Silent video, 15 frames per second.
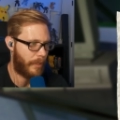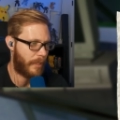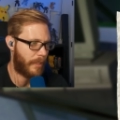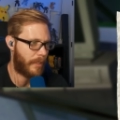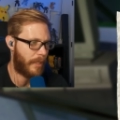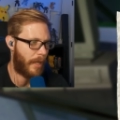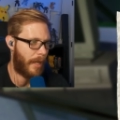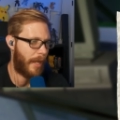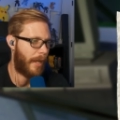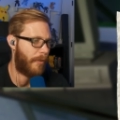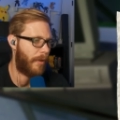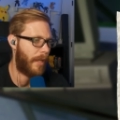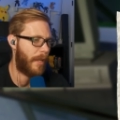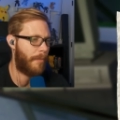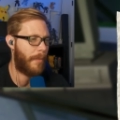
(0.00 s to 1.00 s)
This is not how
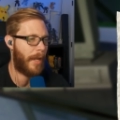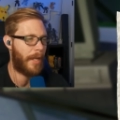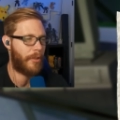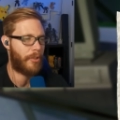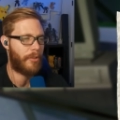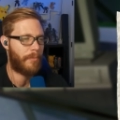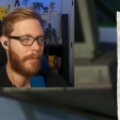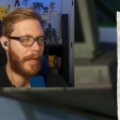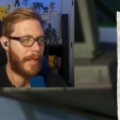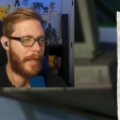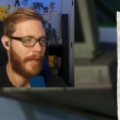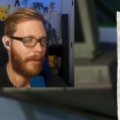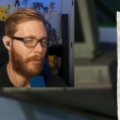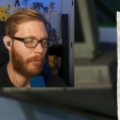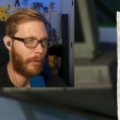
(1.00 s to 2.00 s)
I imagined my
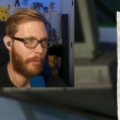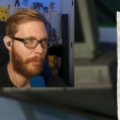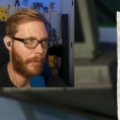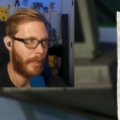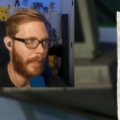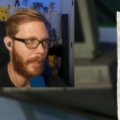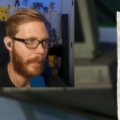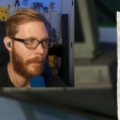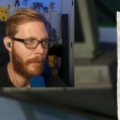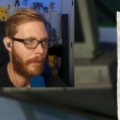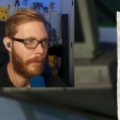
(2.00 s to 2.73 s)
end would be.